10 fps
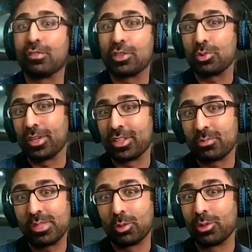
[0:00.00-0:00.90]
of the units
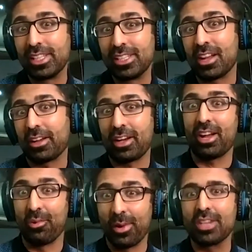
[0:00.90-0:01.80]
we could lease at a
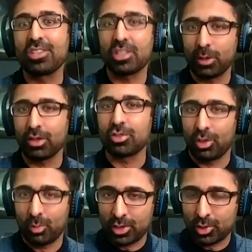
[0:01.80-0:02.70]
higher rate, just because you
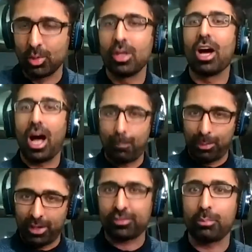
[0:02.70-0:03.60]
know when you
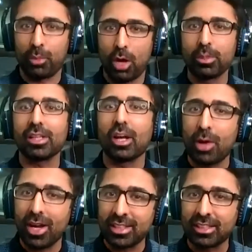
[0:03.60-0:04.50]
uplift the property, a
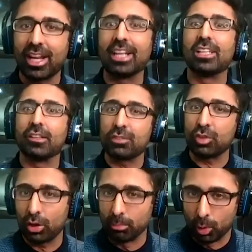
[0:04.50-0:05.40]
rising tide lifts
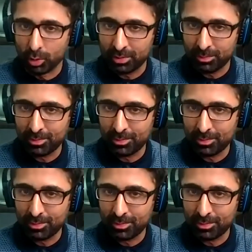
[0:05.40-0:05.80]
all boats,